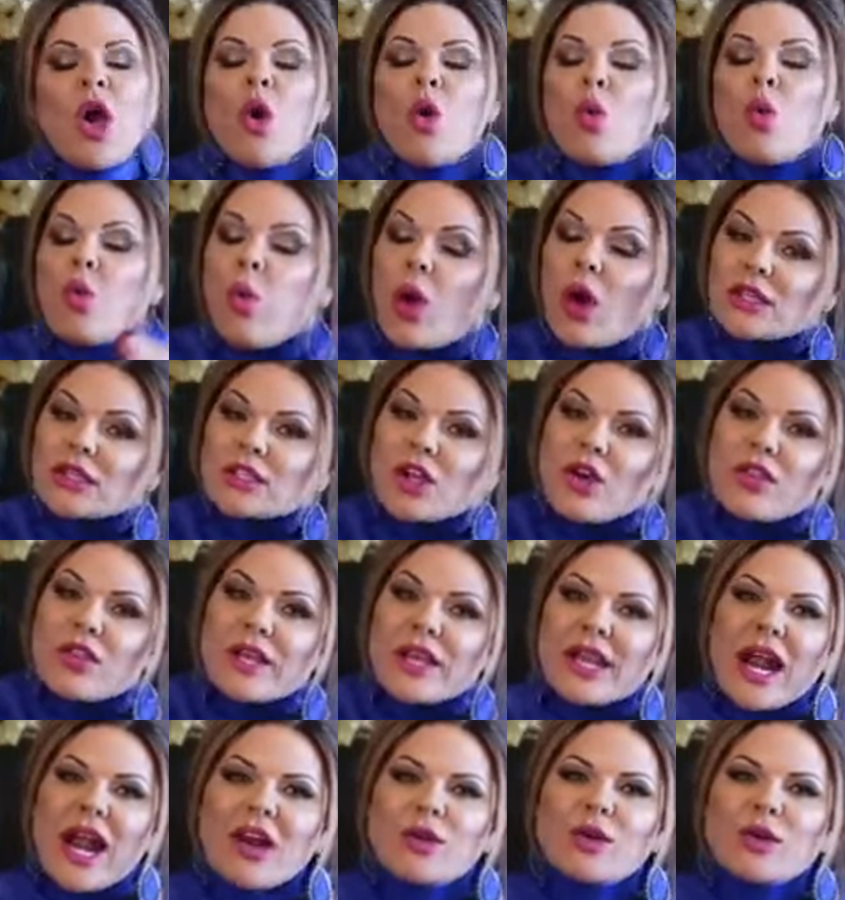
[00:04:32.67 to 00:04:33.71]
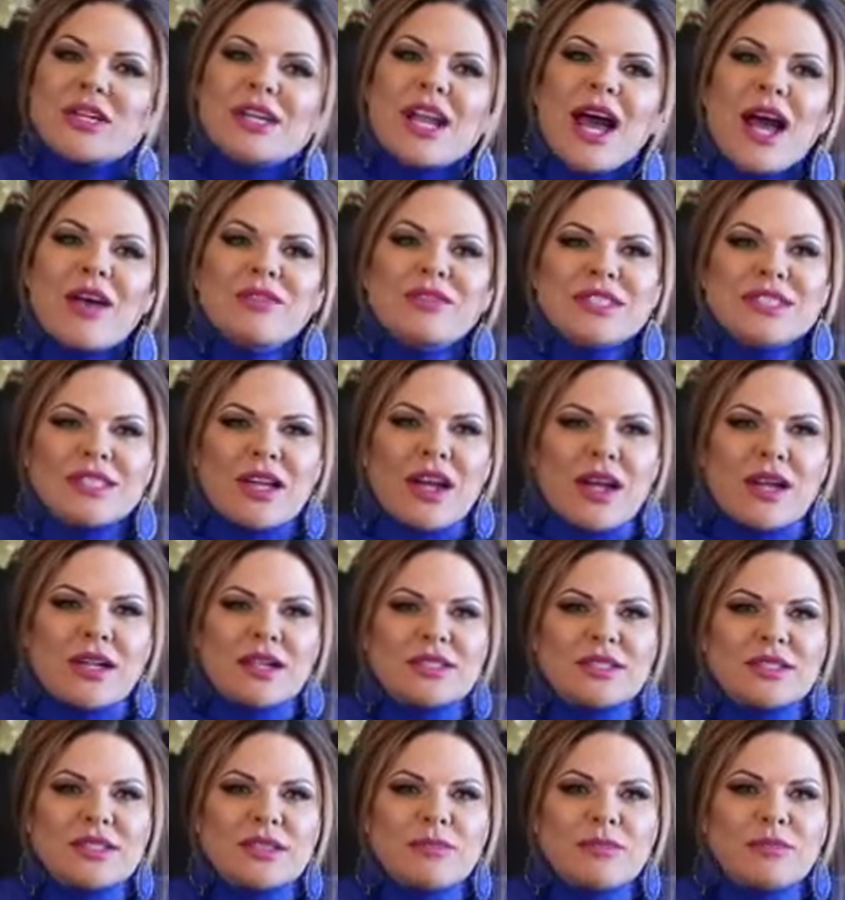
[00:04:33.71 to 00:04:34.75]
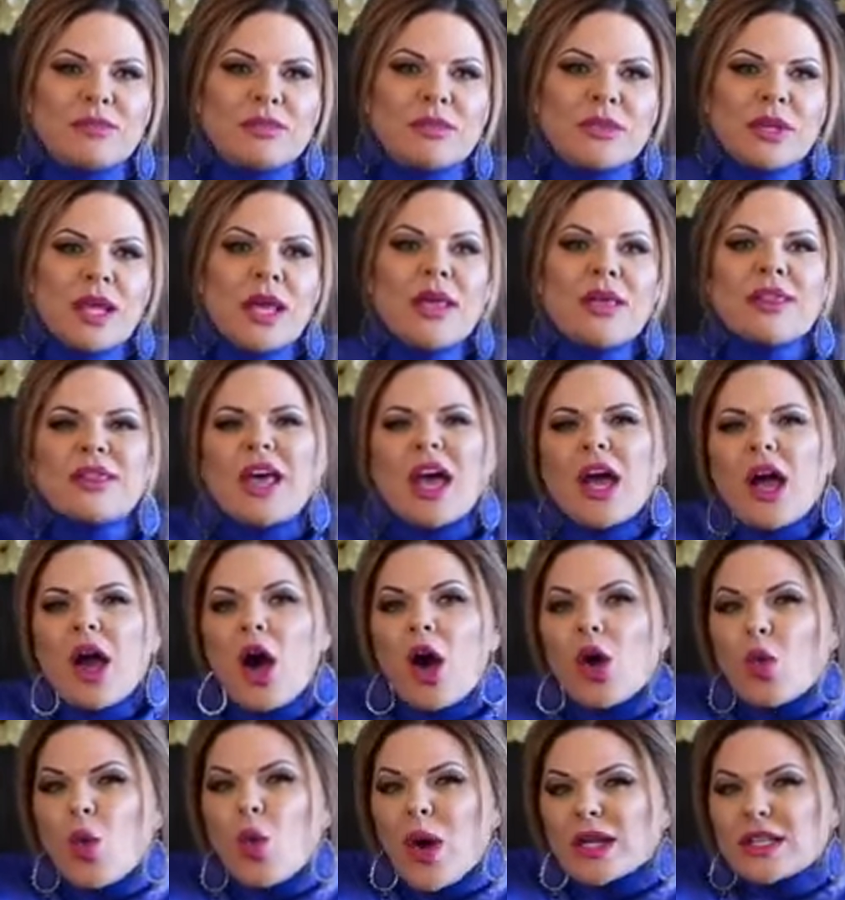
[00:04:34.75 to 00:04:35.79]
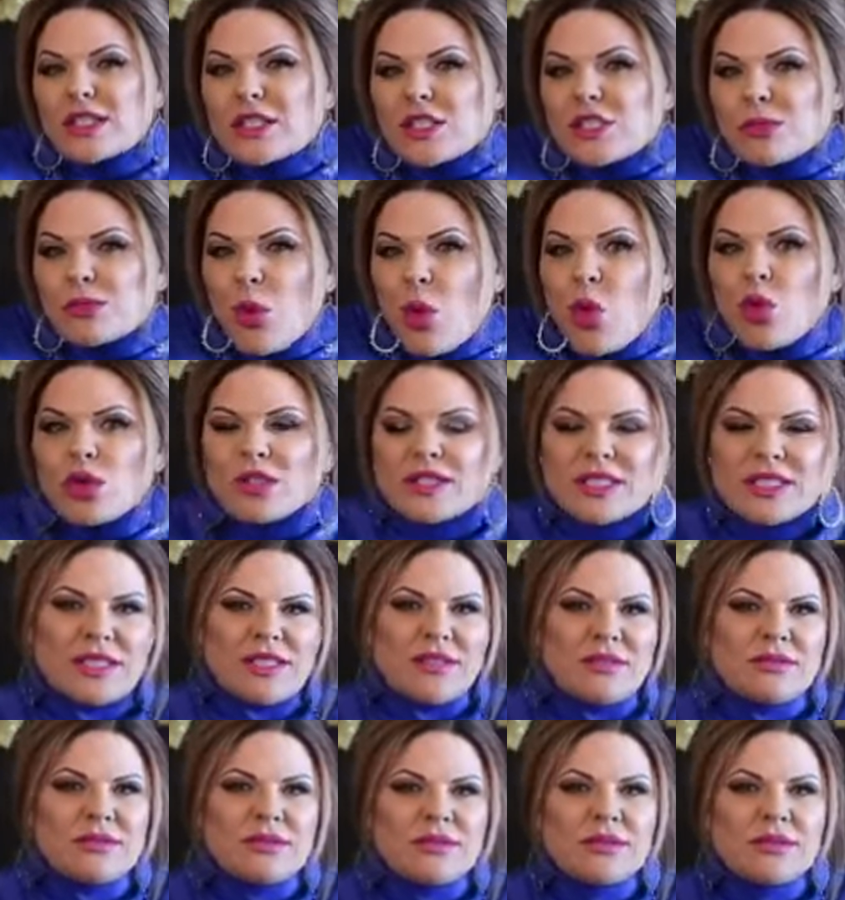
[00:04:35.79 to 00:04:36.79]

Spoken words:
What are their current lifestyles? They are quite sporty.